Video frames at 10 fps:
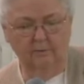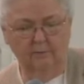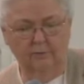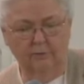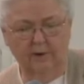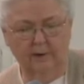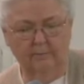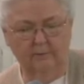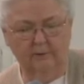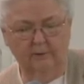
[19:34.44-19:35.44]
your
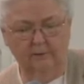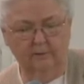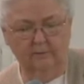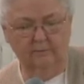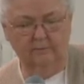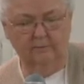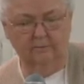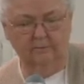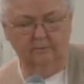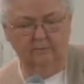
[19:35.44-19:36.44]
dreams,
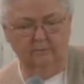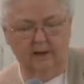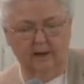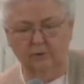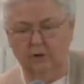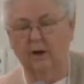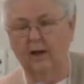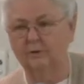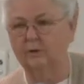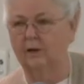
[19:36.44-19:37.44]
as
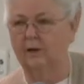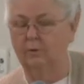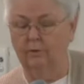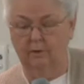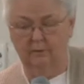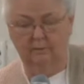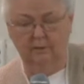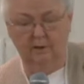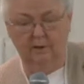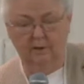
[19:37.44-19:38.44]
you get older,
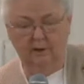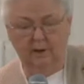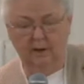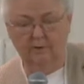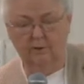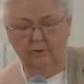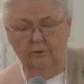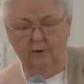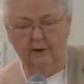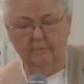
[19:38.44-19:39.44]
either your
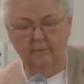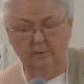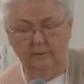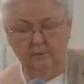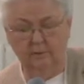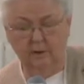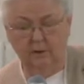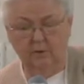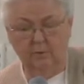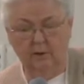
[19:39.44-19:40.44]
dreams
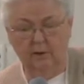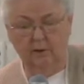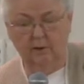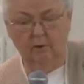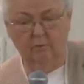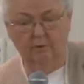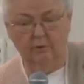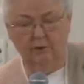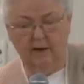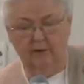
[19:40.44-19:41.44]
will
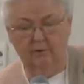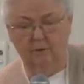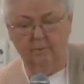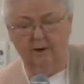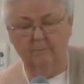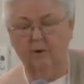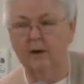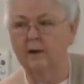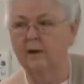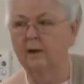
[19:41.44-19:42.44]
overshadow your
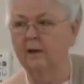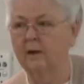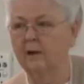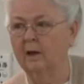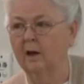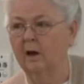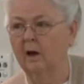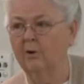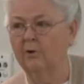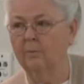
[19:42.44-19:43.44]
memory
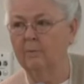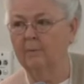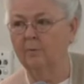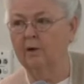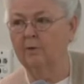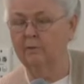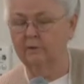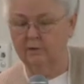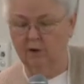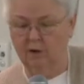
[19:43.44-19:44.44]
or your memory will
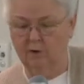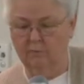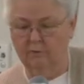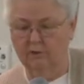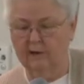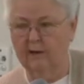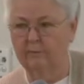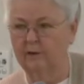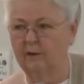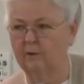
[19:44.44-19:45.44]
start
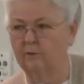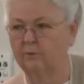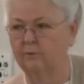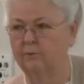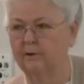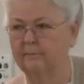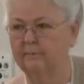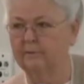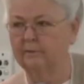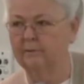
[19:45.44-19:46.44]
overshadowing your
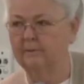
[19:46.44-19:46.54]
dreams.